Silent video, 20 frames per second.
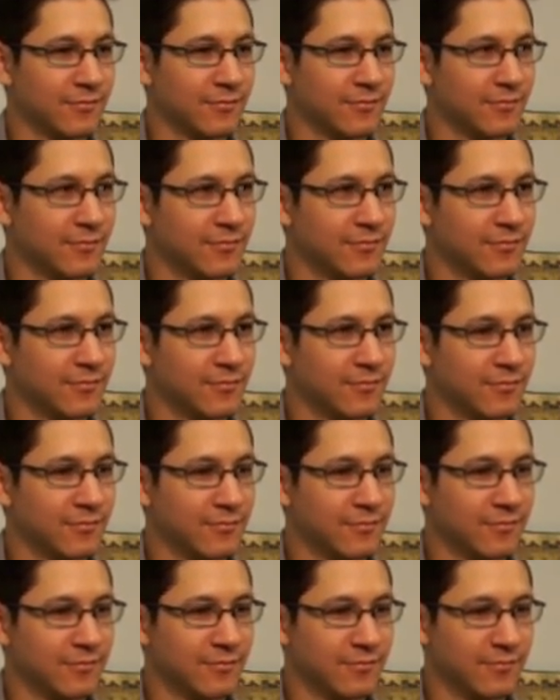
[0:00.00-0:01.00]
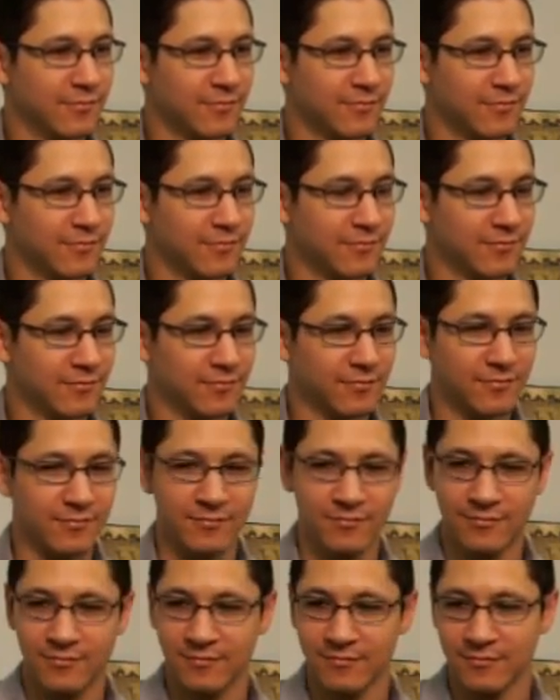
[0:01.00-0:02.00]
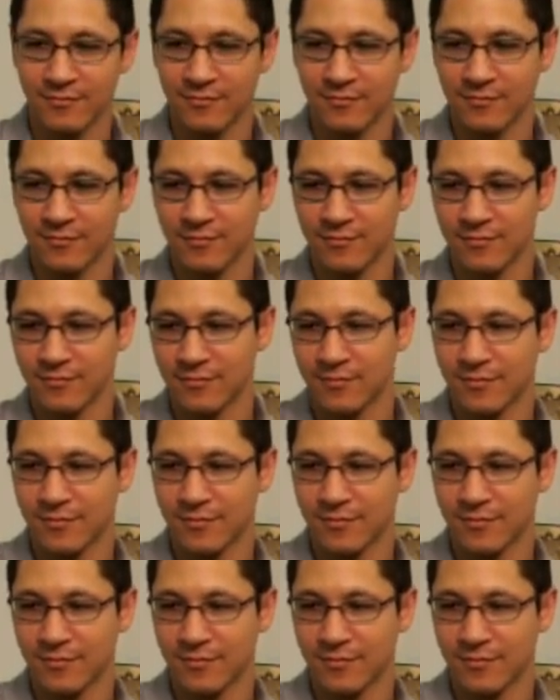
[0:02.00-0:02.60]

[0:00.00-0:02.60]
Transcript: This person isn't speaking.